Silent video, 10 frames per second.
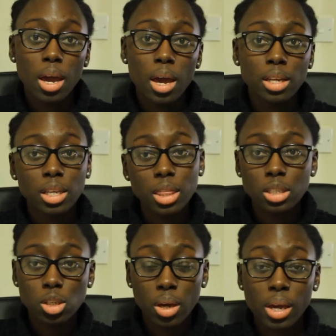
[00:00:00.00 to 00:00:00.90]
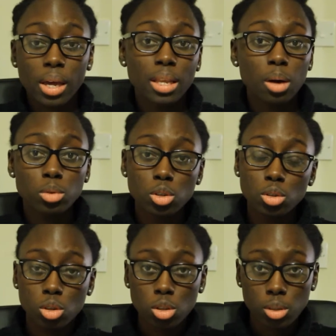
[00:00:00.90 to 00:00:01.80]
anything to your hair that I wouldn't
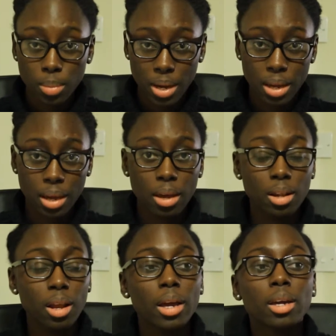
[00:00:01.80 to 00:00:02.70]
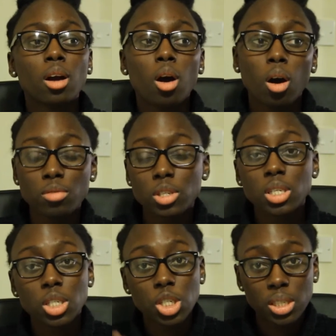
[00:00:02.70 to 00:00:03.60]
do to my hair. Like,
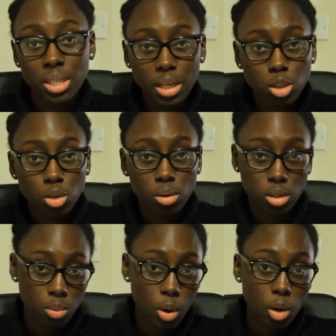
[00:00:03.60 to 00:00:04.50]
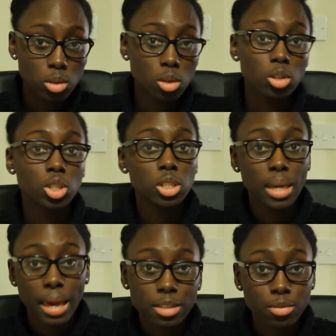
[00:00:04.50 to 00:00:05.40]
obviously she's natural as well, so she
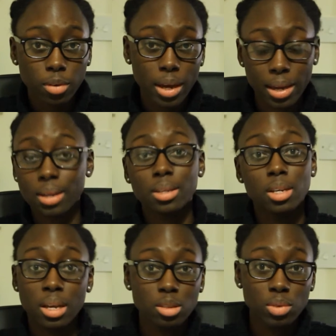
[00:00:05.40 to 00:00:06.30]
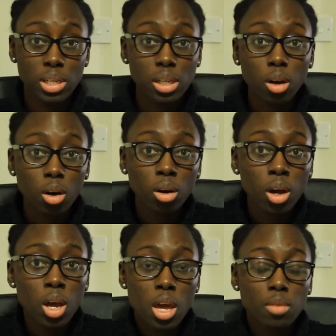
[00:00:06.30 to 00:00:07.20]
cares for her hair, and her hair's really long,
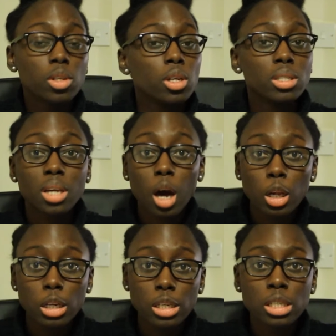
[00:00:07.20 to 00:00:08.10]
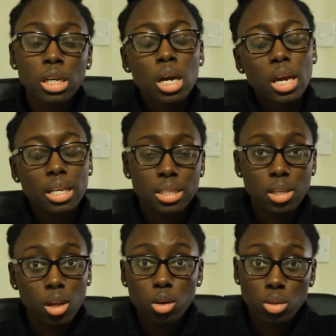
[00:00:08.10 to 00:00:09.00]
even though it's coloured,
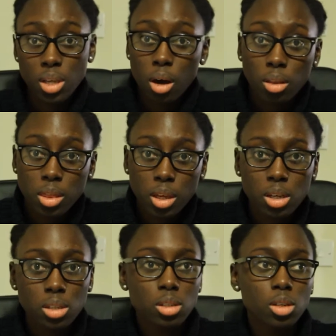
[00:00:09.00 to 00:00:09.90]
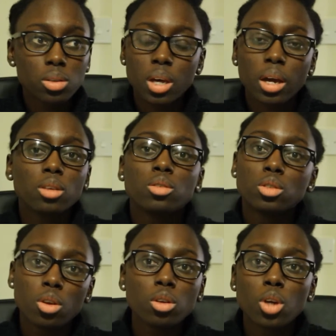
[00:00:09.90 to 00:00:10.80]
it looks healthy. She was like,
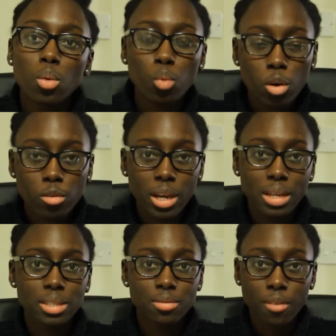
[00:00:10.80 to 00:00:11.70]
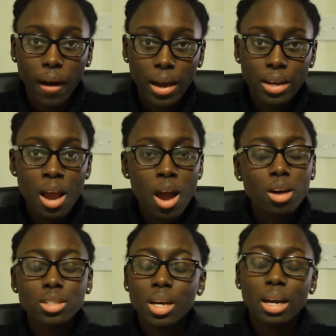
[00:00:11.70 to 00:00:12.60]
don't worry, it's fine. I
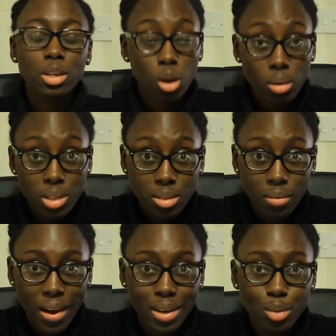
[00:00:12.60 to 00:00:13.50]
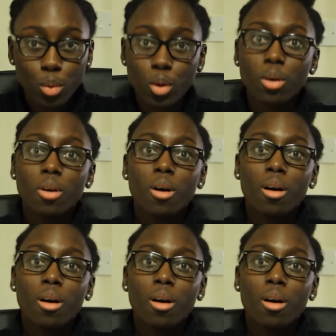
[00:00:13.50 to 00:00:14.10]
was like, I know it's fine, but